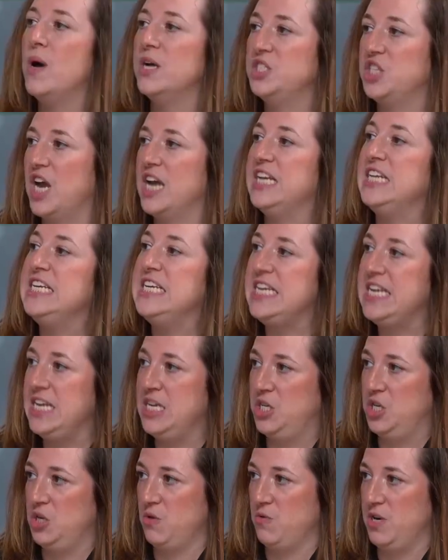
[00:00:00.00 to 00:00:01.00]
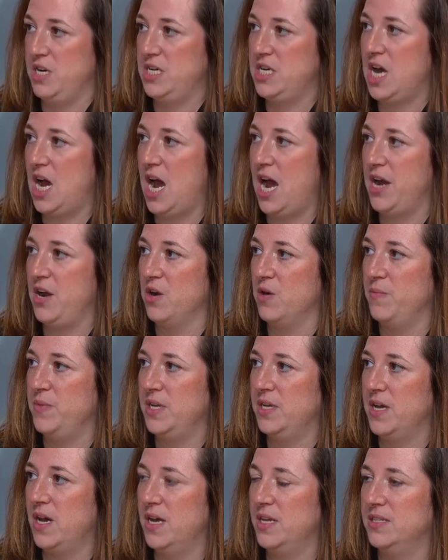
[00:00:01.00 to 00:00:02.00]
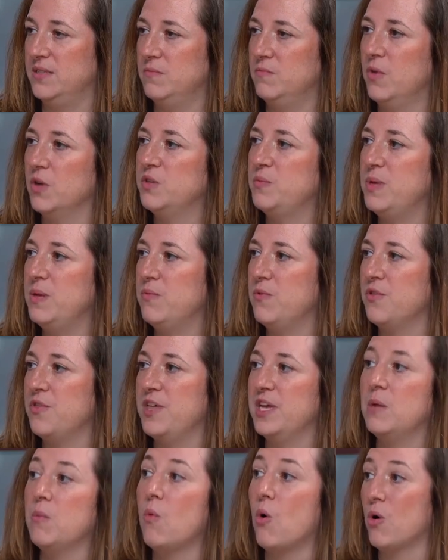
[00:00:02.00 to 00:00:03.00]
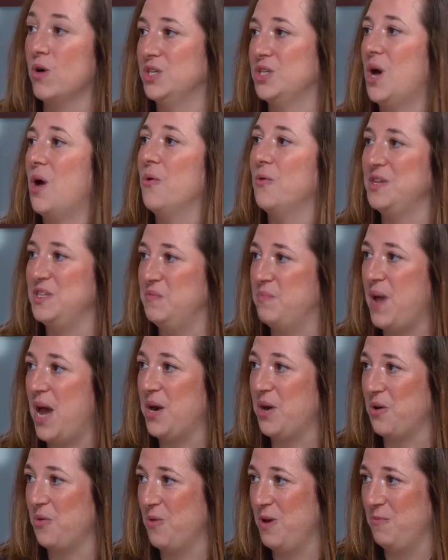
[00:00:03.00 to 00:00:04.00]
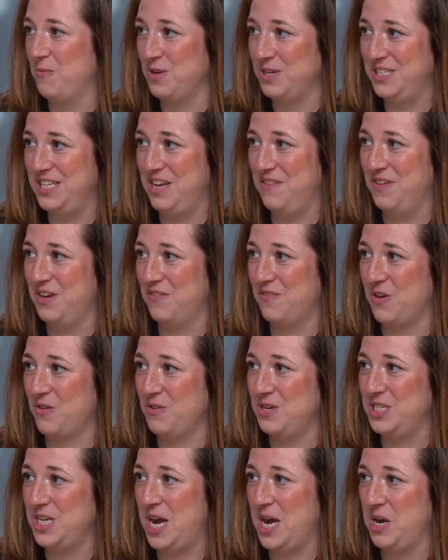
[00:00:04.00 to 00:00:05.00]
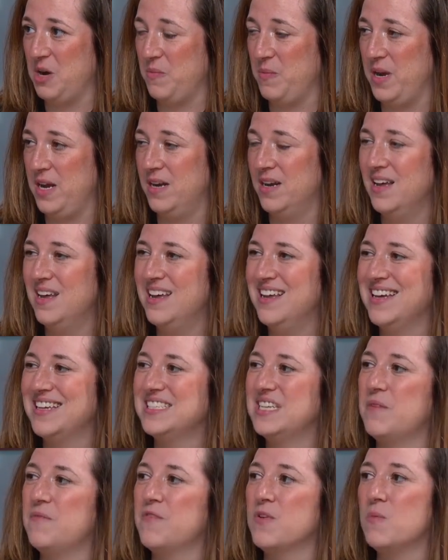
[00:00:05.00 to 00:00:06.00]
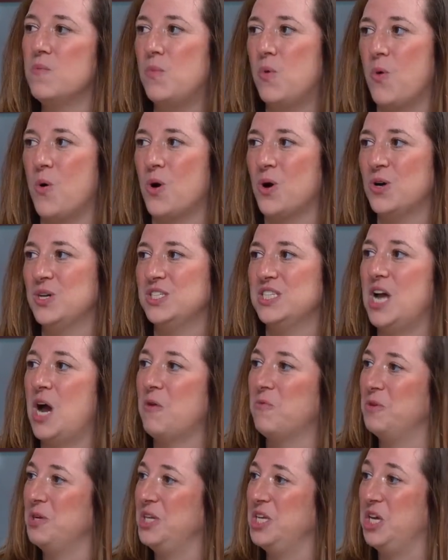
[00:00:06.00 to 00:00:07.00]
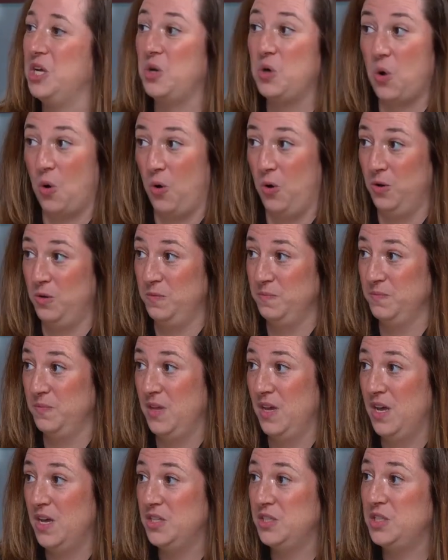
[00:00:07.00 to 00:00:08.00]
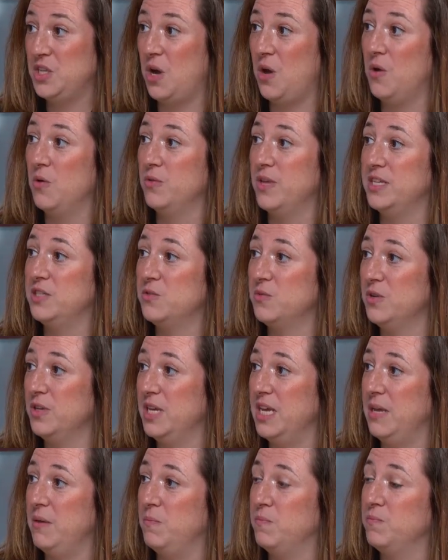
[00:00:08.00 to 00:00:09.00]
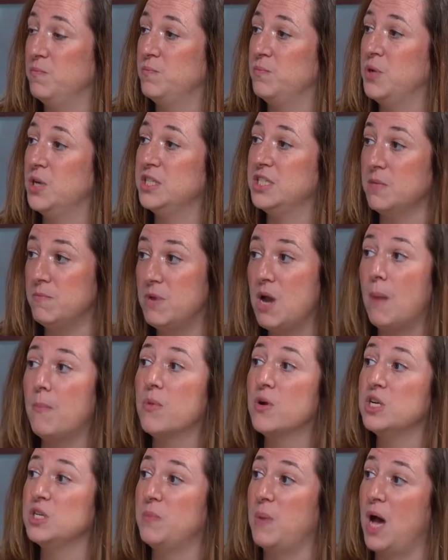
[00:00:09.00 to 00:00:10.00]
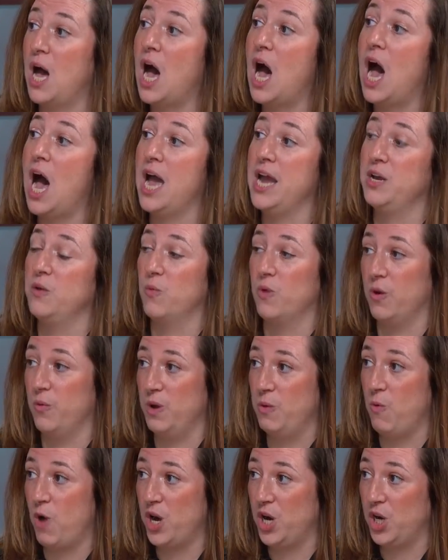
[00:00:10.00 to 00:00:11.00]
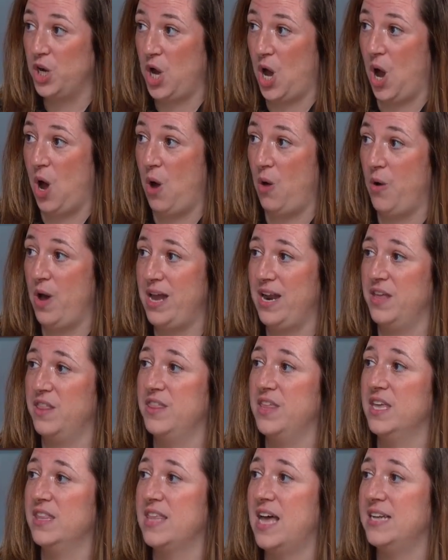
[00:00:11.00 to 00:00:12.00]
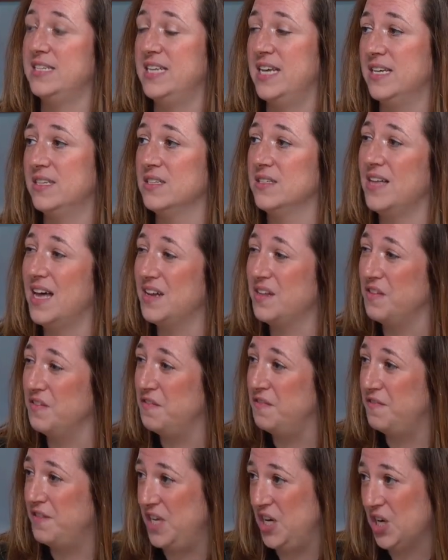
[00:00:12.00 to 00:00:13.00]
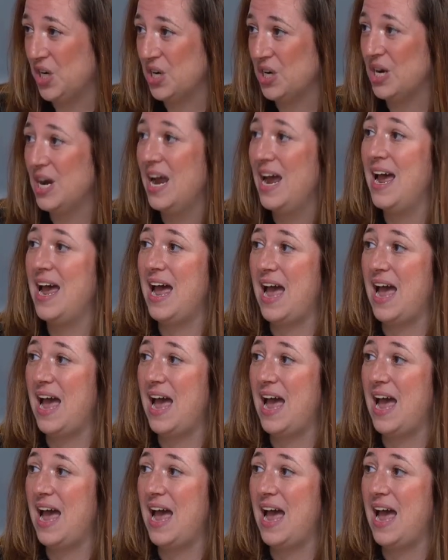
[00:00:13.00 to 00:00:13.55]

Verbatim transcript: much I need to retire, mm-hmm. because most people think more is always better when we're saving for retirement, except for more is not really a goal. So let's really put some numbers behind where we want to go. And I think that takes a lot of the fear